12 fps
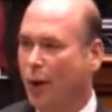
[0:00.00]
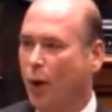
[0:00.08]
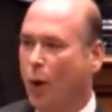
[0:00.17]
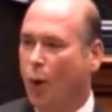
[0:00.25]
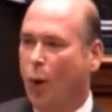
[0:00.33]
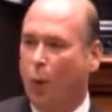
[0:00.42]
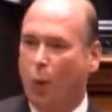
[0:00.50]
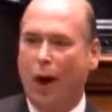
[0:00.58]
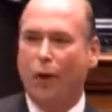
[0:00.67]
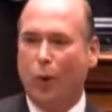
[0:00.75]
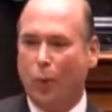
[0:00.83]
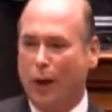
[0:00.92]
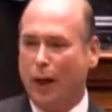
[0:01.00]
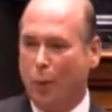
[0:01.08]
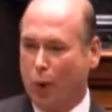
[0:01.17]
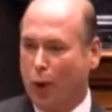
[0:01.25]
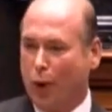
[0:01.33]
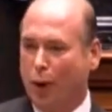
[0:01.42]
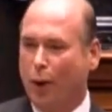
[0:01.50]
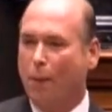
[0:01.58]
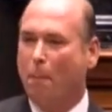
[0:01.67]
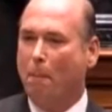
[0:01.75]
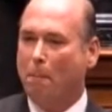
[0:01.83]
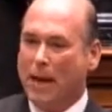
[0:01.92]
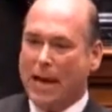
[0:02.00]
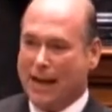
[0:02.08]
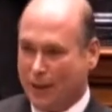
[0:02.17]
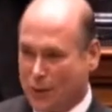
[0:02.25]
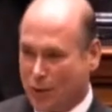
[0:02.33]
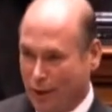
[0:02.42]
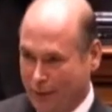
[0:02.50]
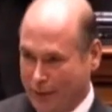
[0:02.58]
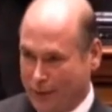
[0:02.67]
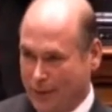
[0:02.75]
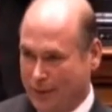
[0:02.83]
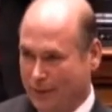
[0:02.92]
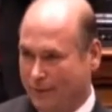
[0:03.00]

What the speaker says: or whether we were being servants.